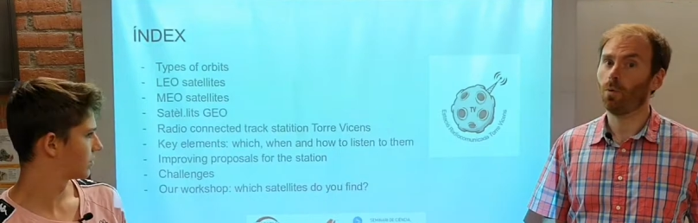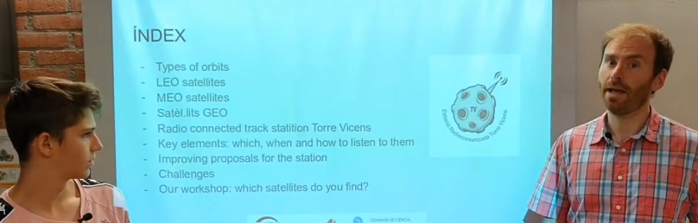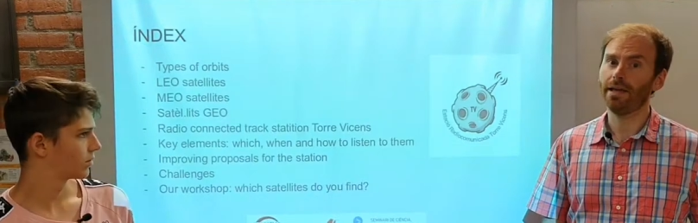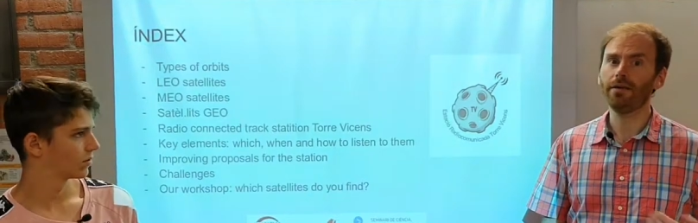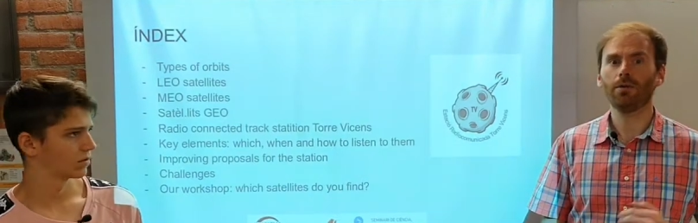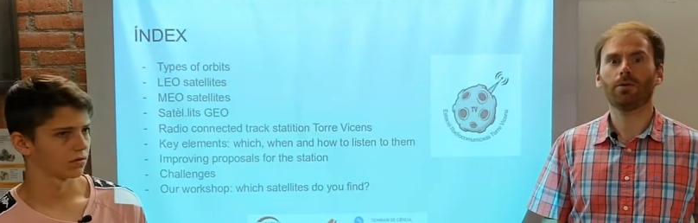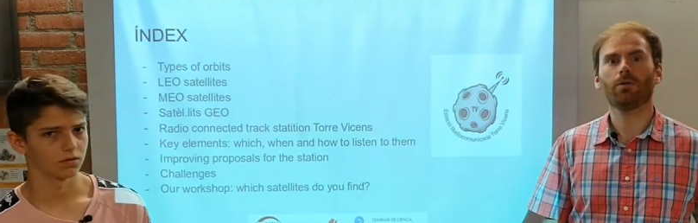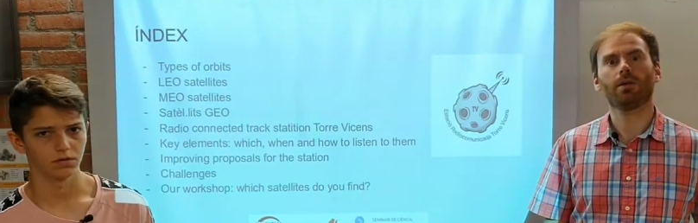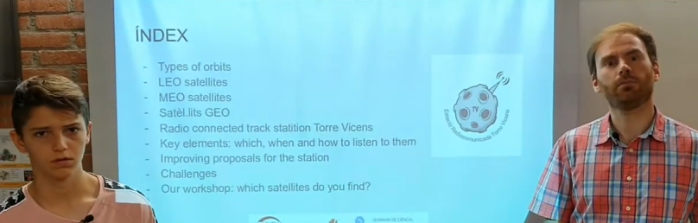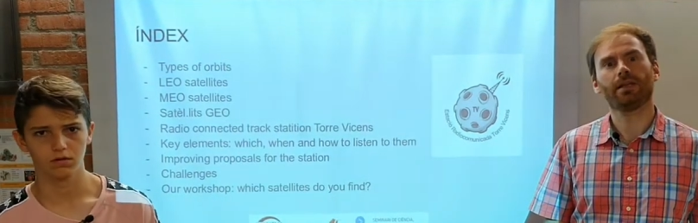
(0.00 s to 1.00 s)
Speaker 1: way, we
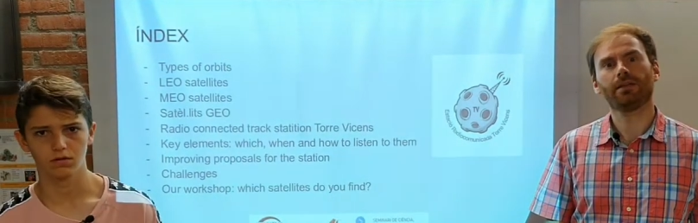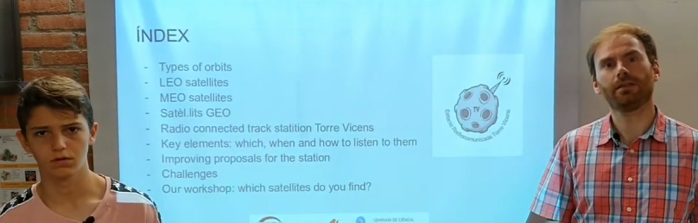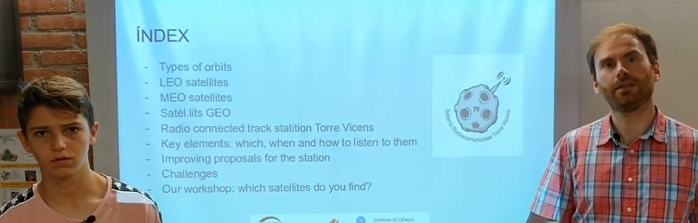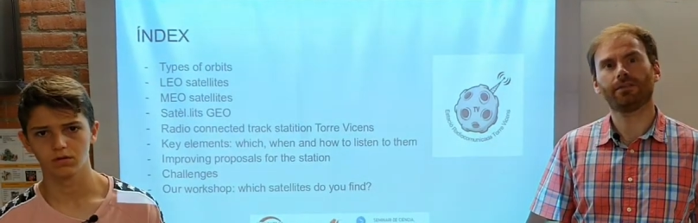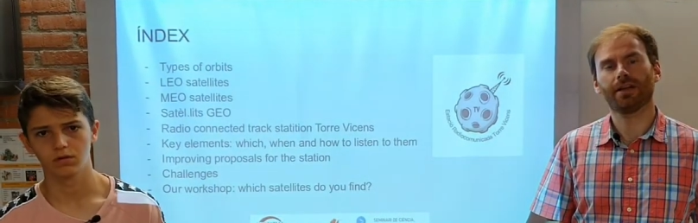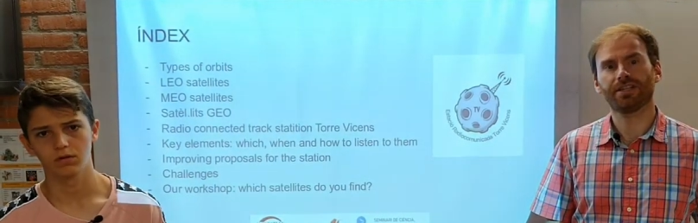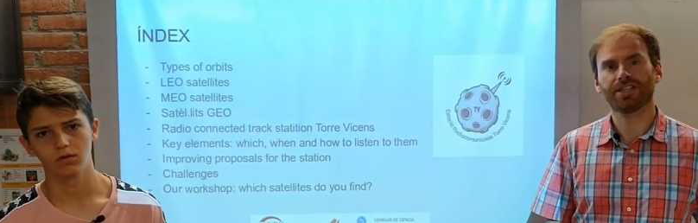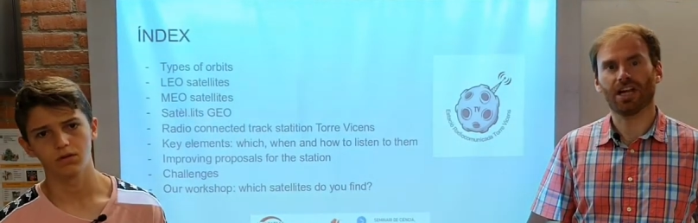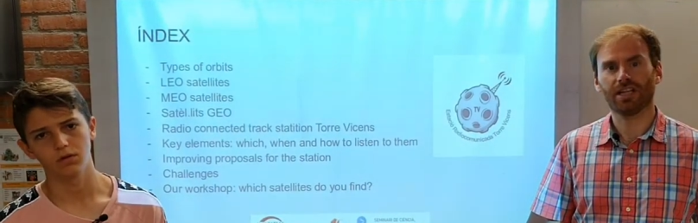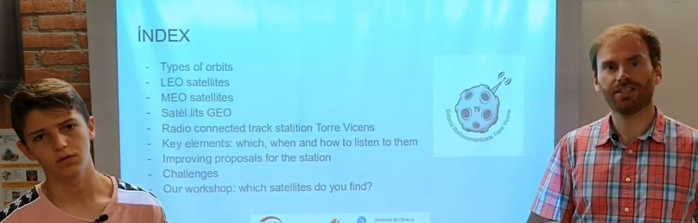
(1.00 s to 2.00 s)
will make different
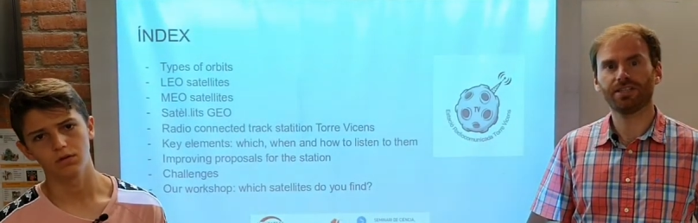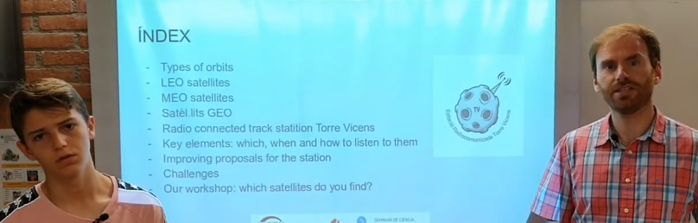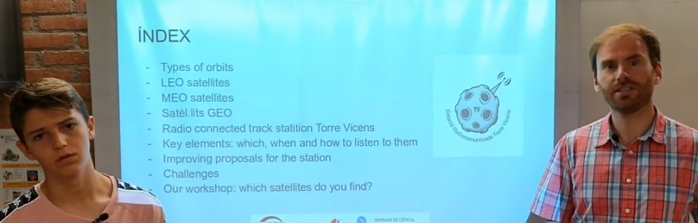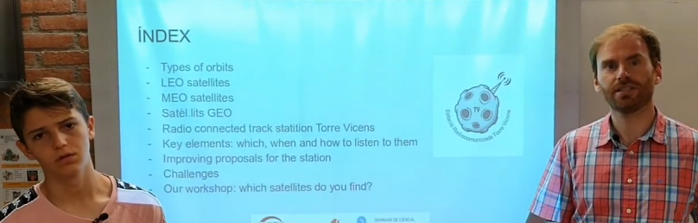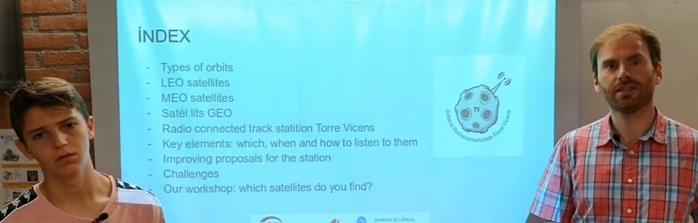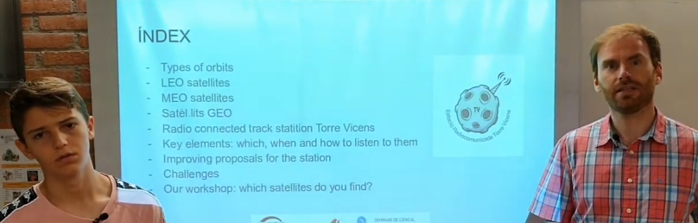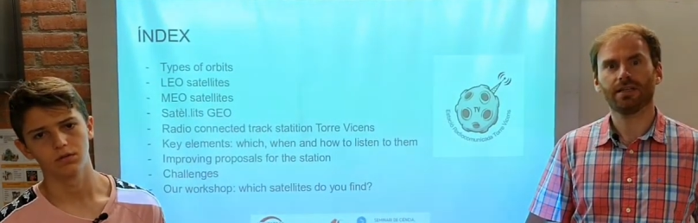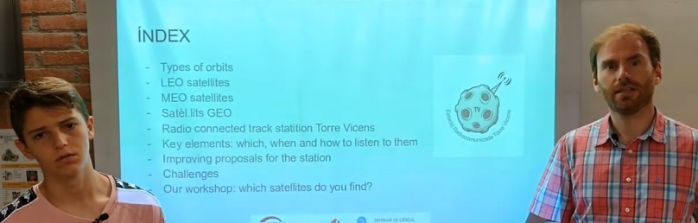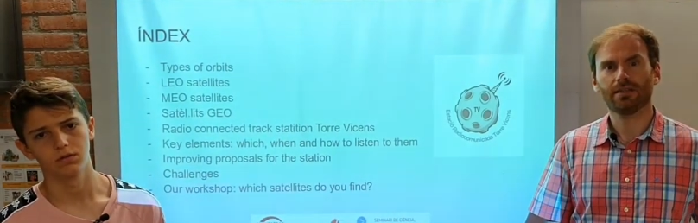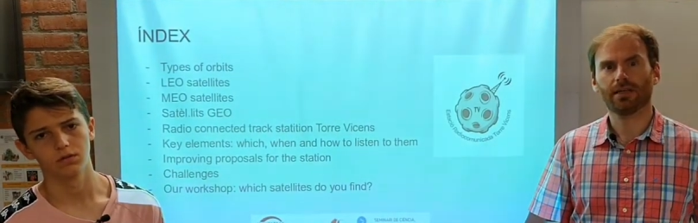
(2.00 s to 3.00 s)
challenges
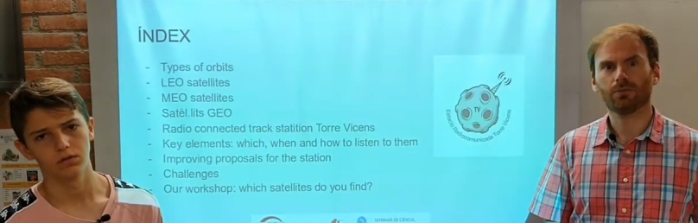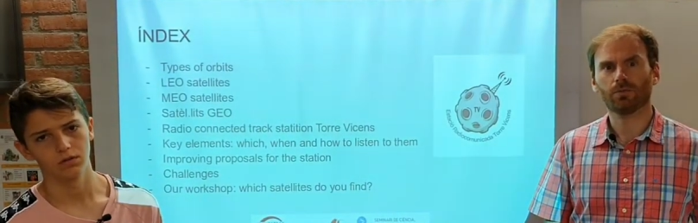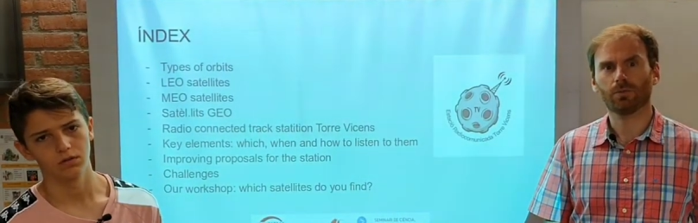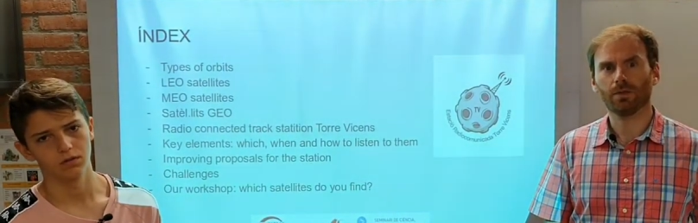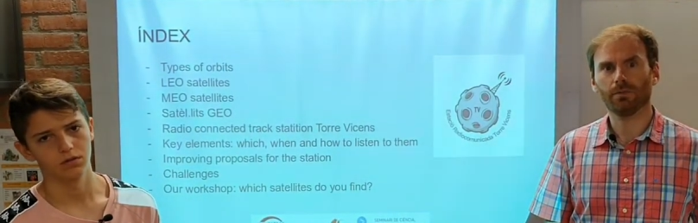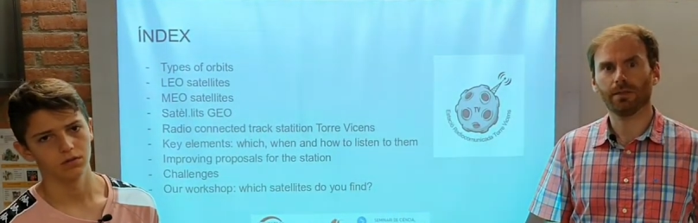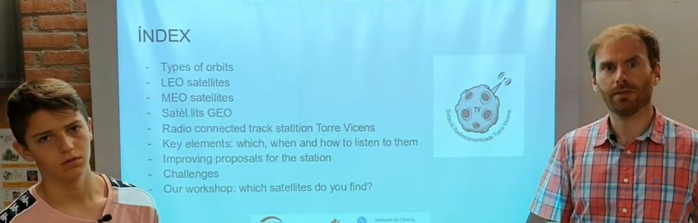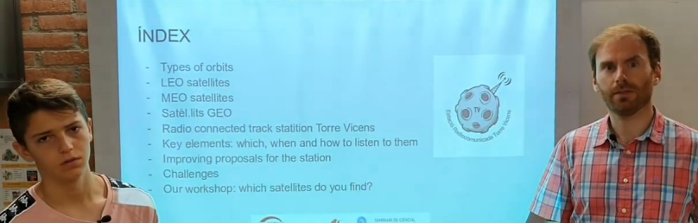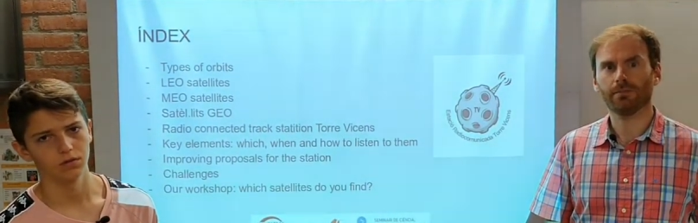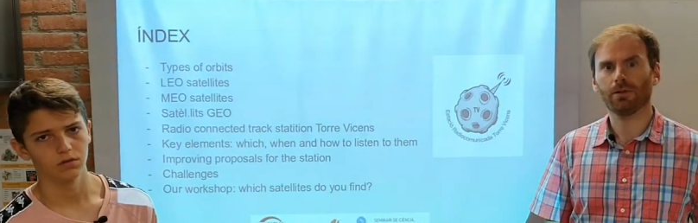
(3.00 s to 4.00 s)
that will
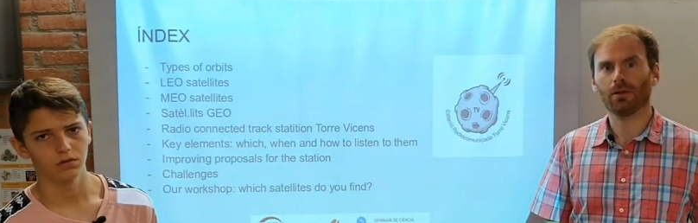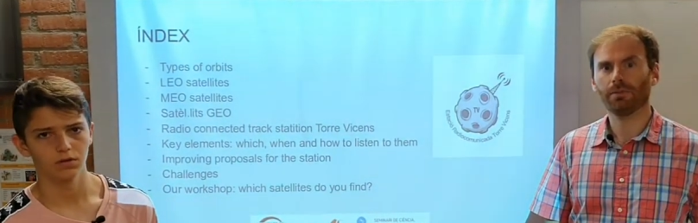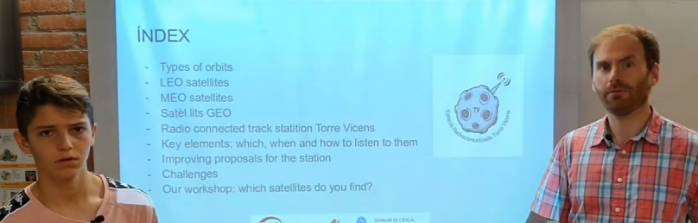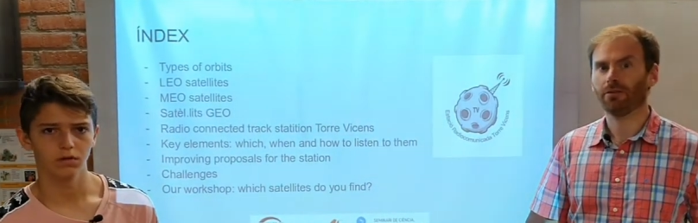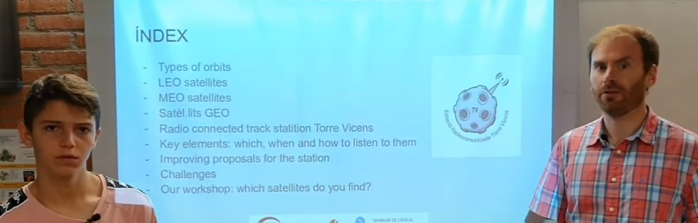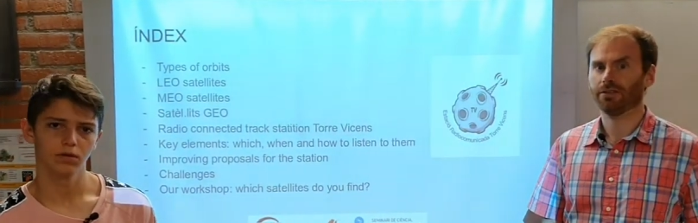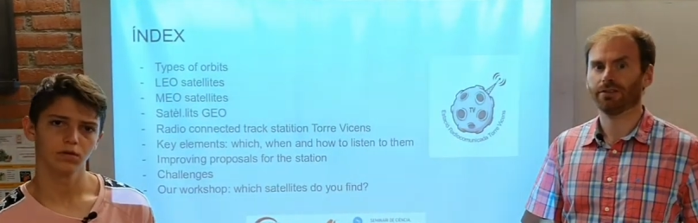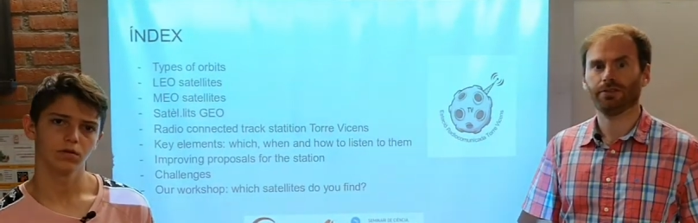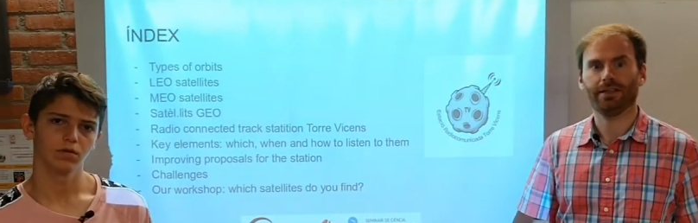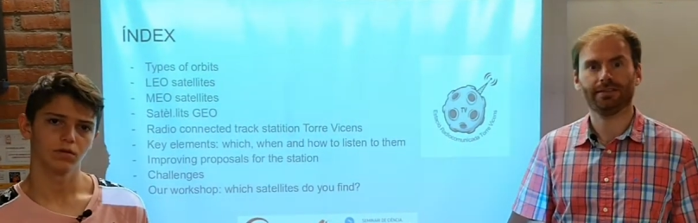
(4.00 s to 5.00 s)
be developed for our
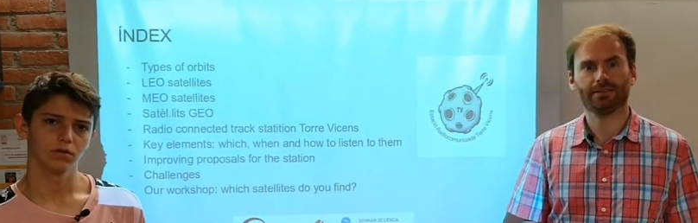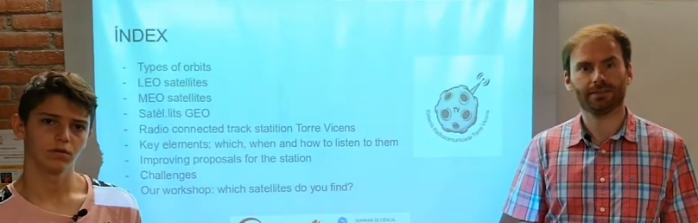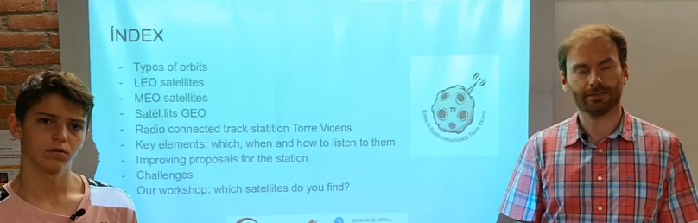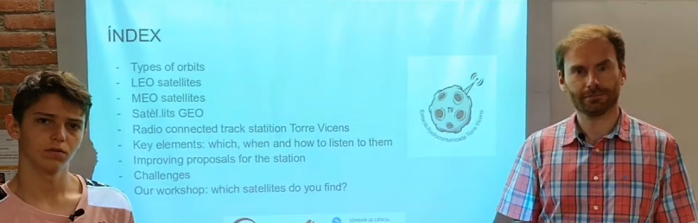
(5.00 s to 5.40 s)
students.